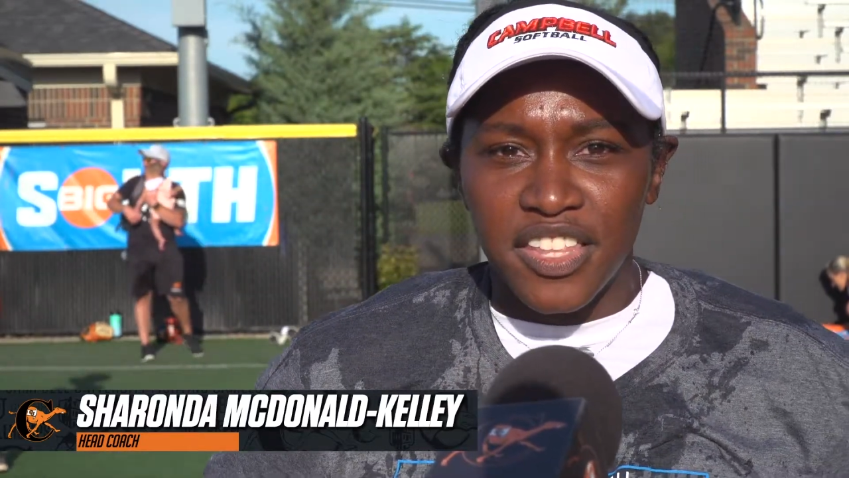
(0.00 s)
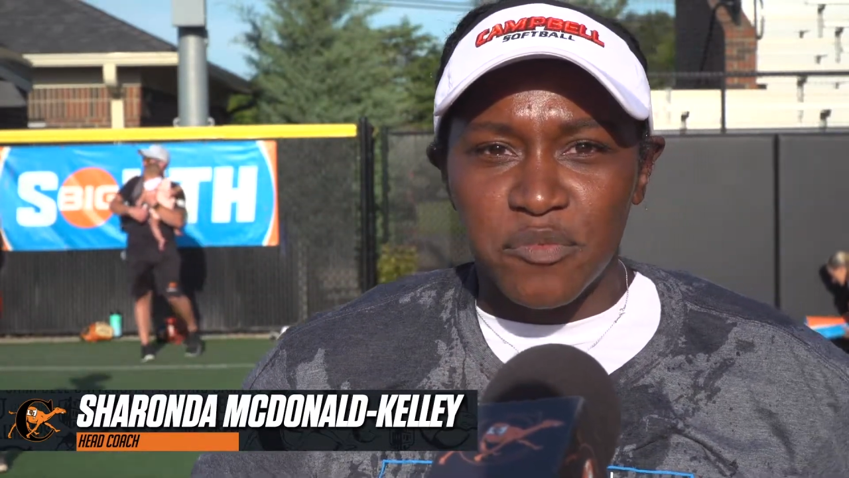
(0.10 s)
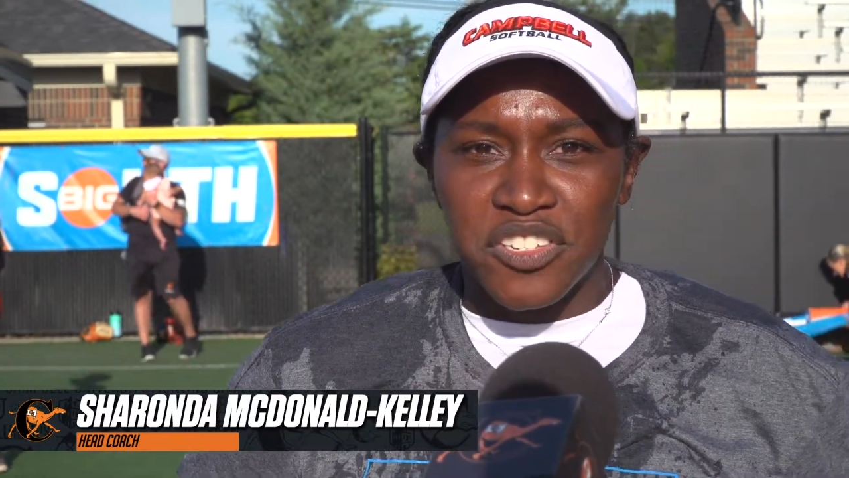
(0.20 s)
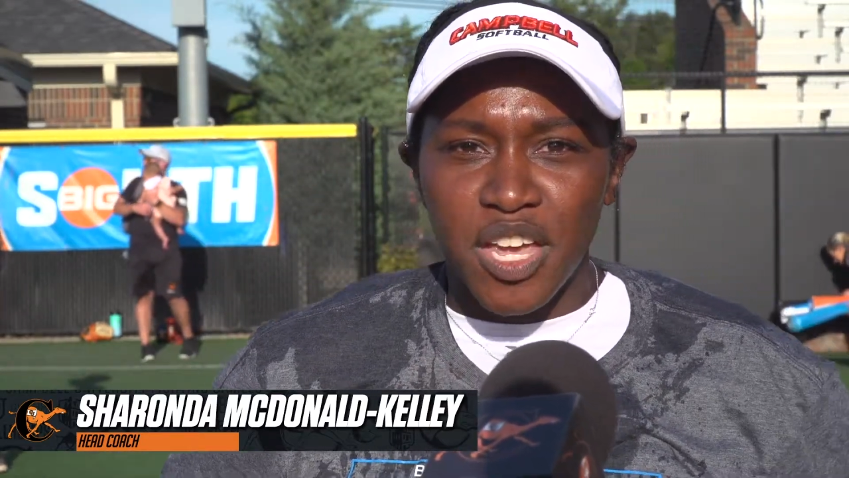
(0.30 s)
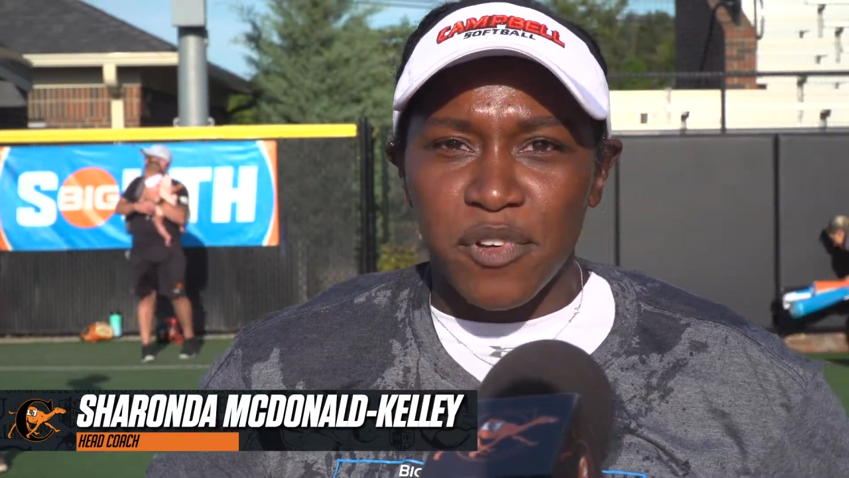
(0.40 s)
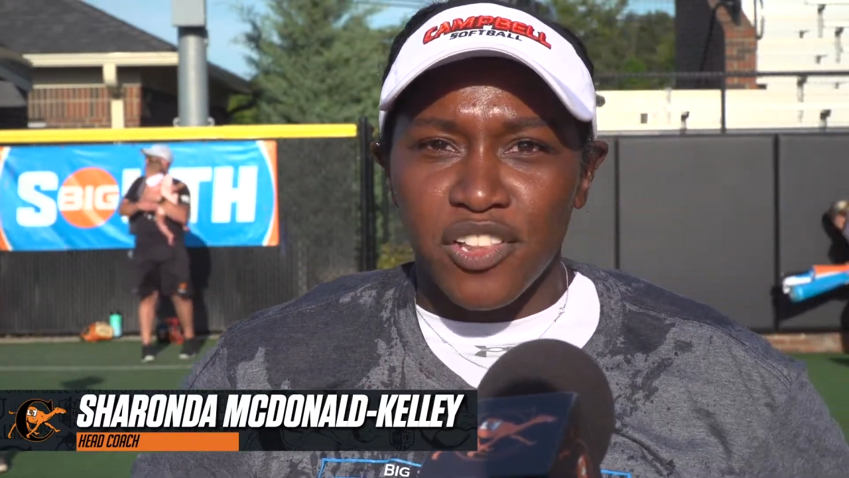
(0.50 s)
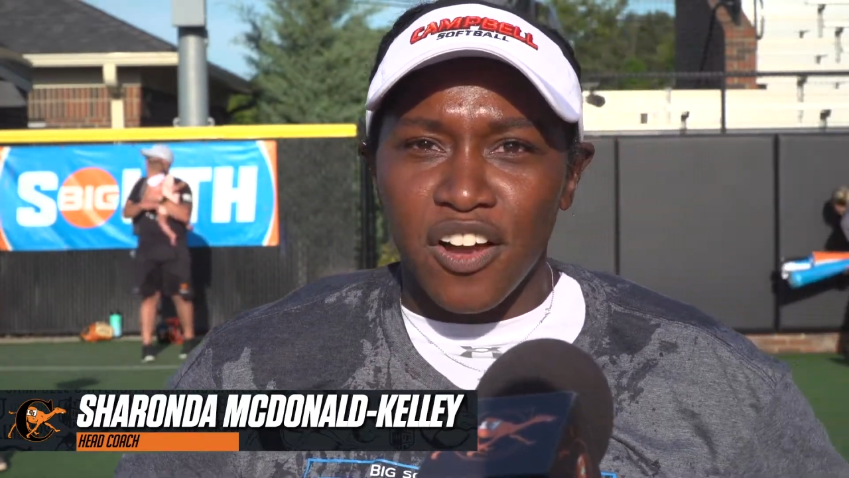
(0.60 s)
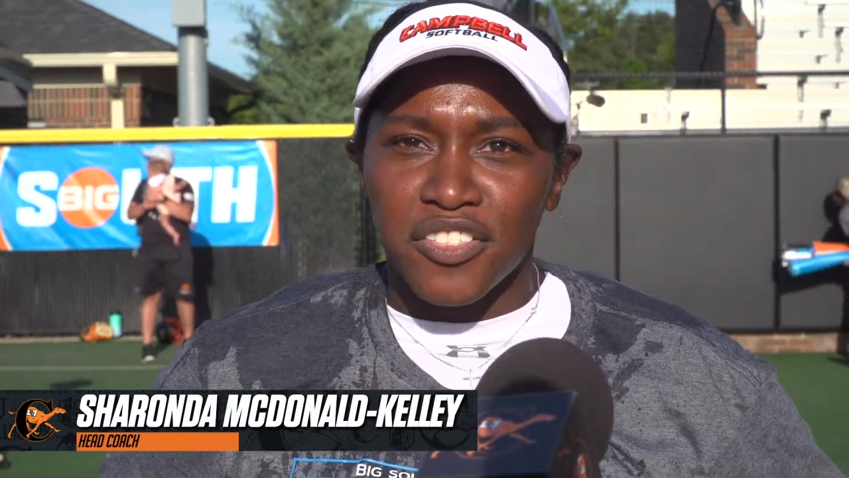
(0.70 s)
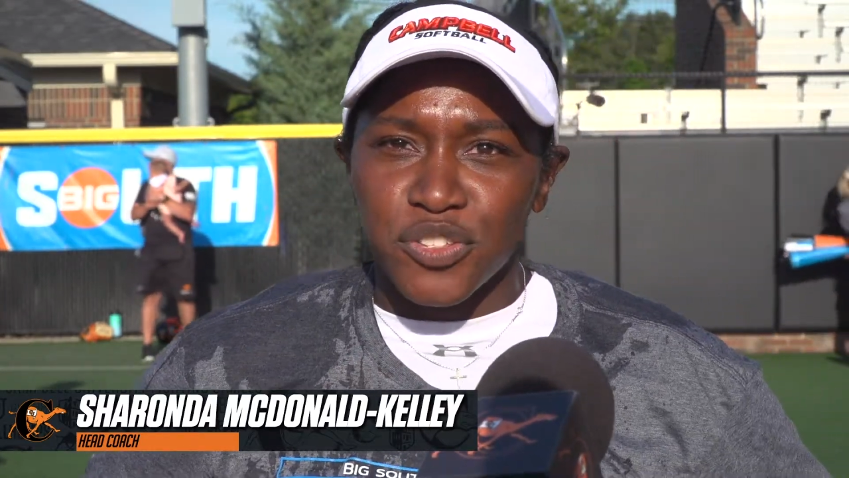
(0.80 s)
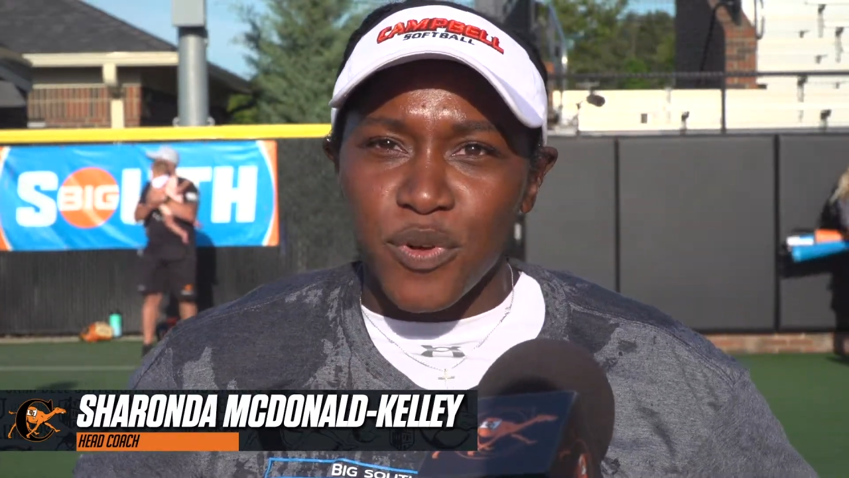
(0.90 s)
them just coming
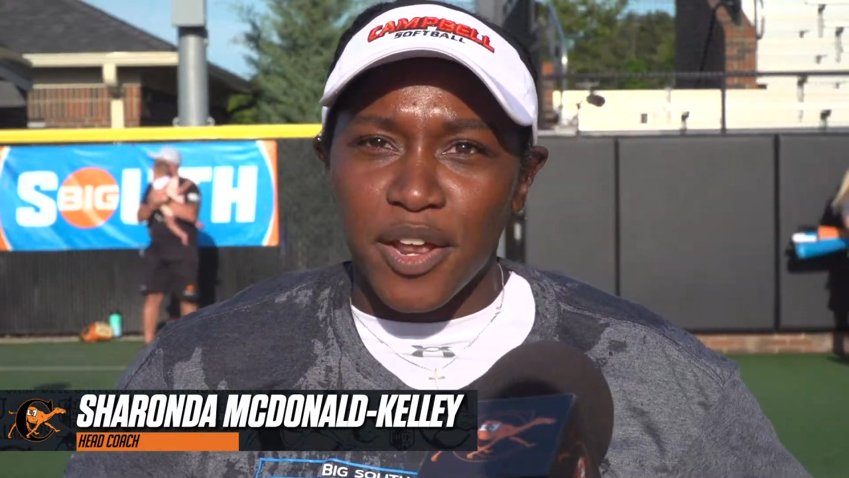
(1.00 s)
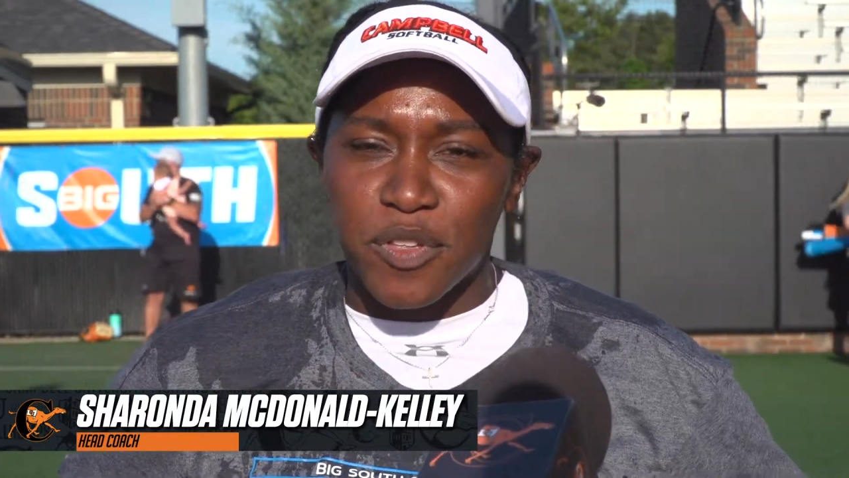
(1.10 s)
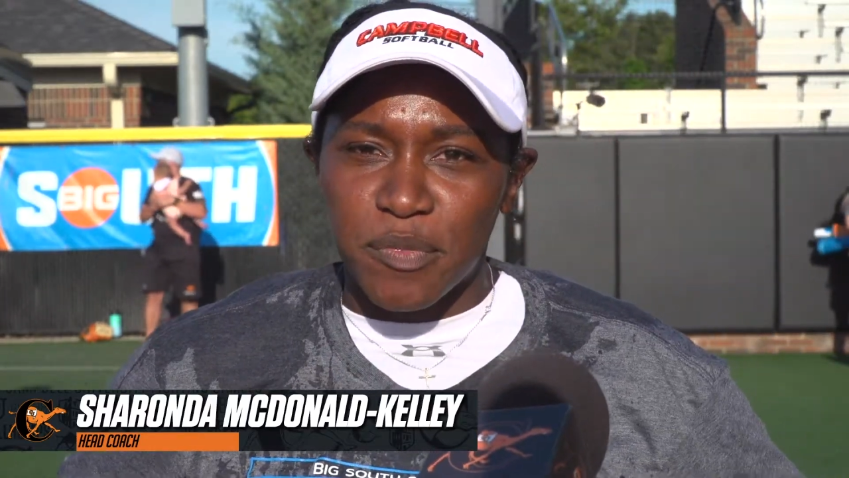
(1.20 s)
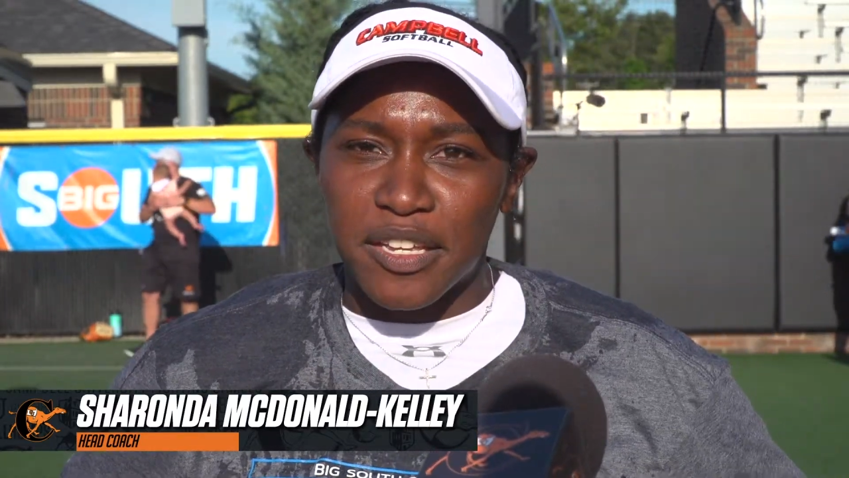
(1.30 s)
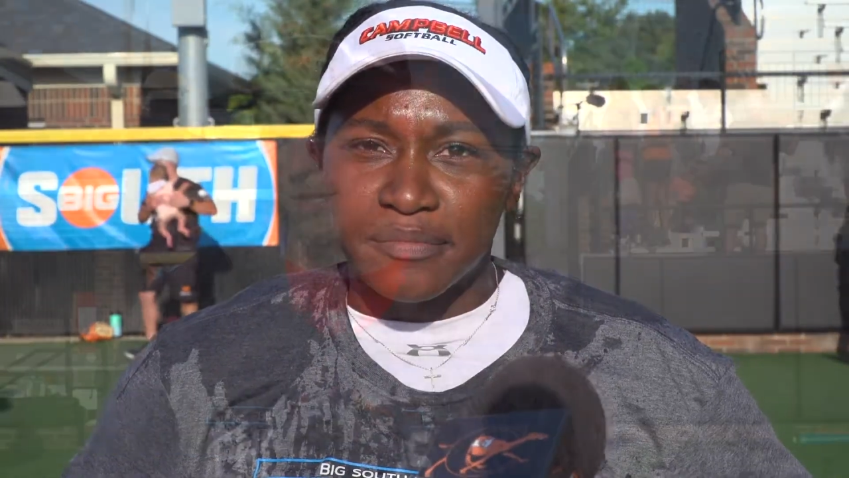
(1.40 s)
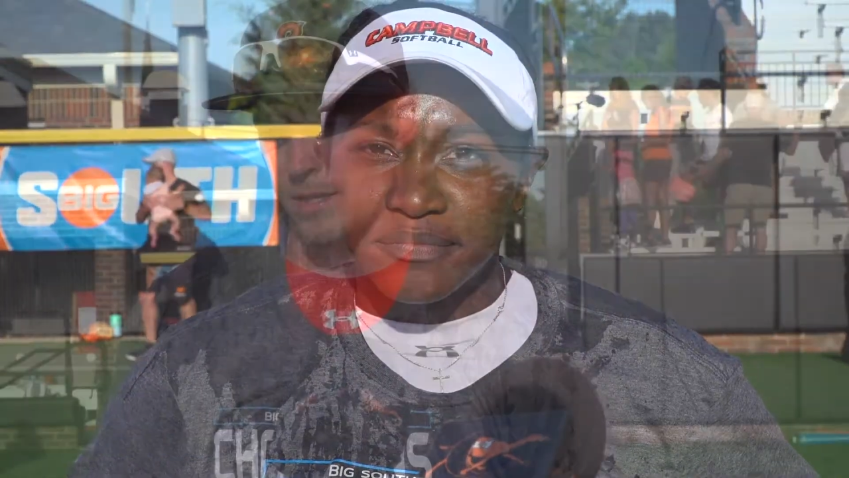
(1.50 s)
along on this ride with me.